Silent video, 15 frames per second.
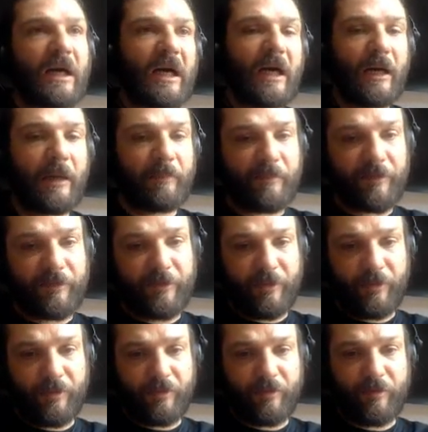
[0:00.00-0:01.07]

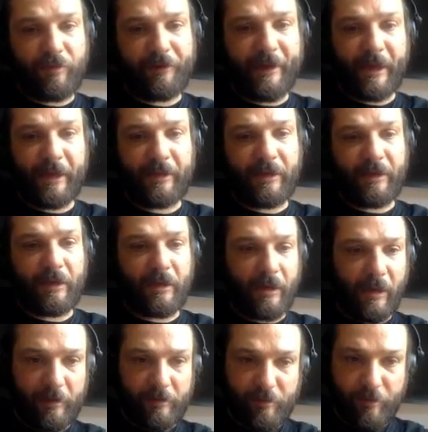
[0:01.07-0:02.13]
to create
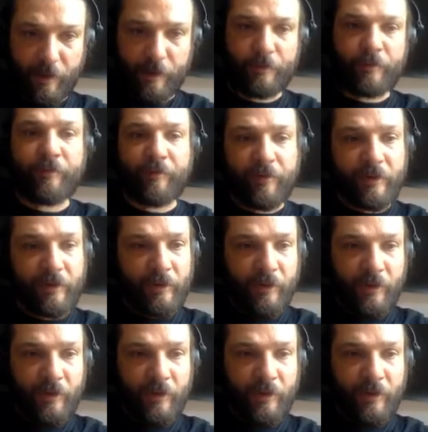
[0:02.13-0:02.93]
a groove.